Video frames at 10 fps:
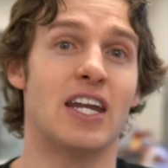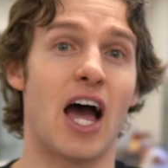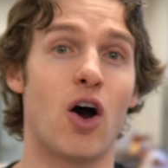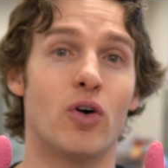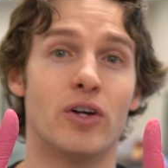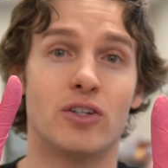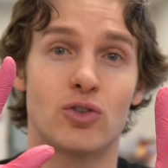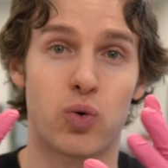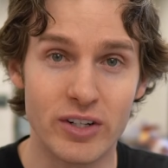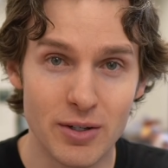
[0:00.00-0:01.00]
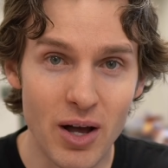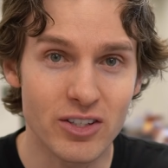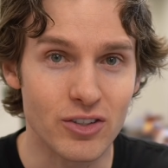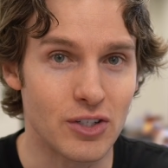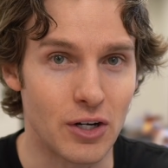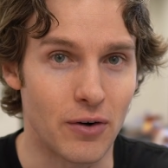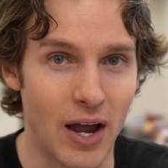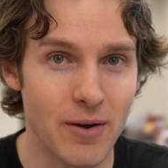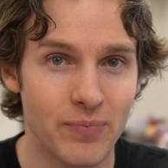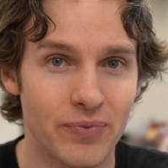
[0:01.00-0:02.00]
Now, 20 muscles here,
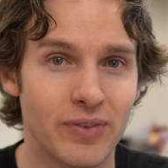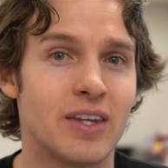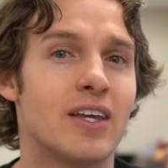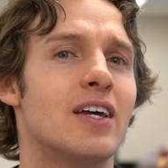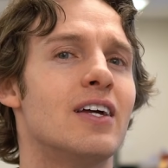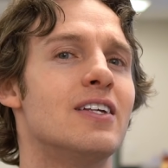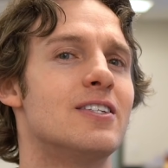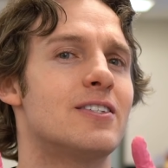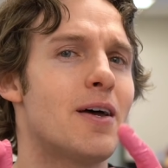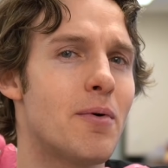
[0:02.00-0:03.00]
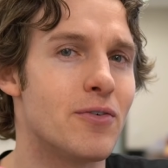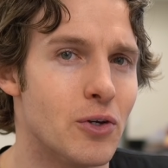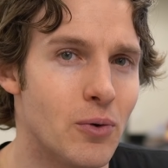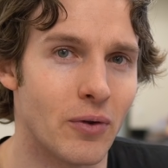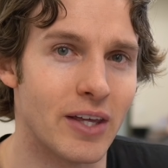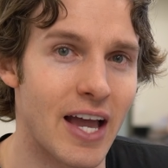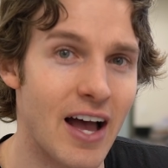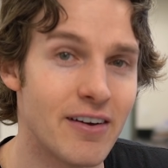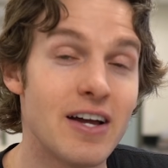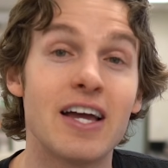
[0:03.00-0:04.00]
right? Some of you only
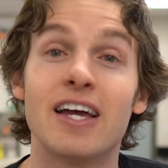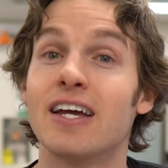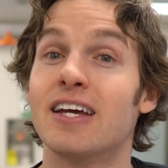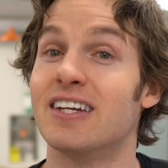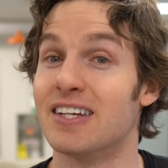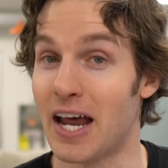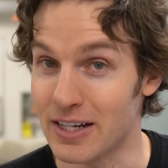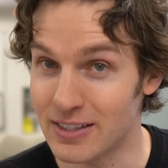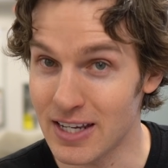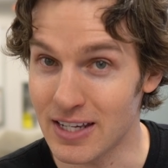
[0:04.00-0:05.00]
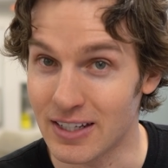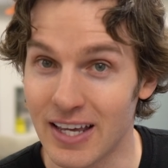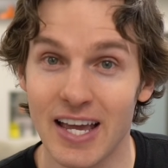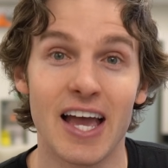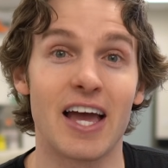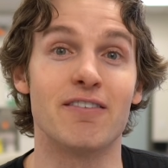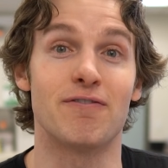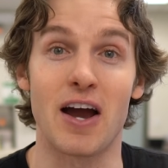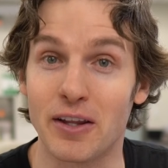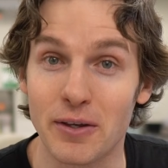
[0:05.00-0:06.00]
have 19. And
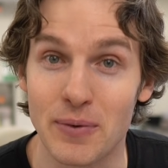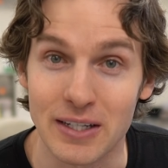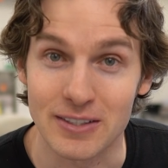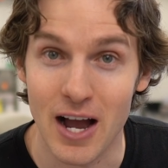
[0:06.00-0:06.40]
finally, we can